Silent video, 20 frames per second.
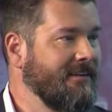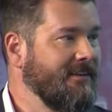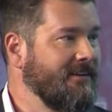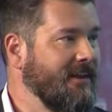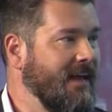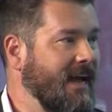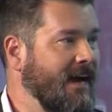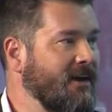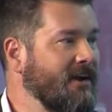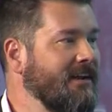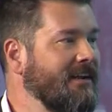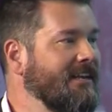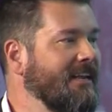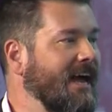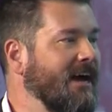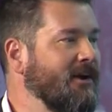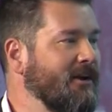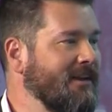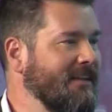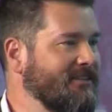How did
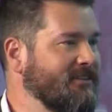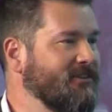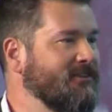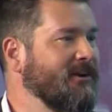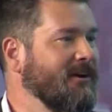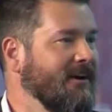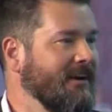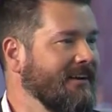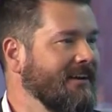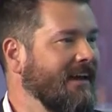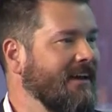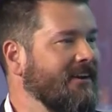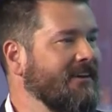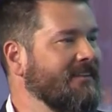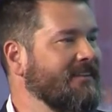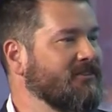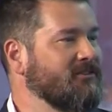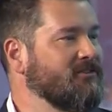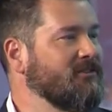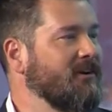it start? How did
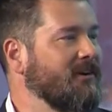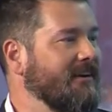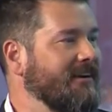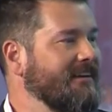it start?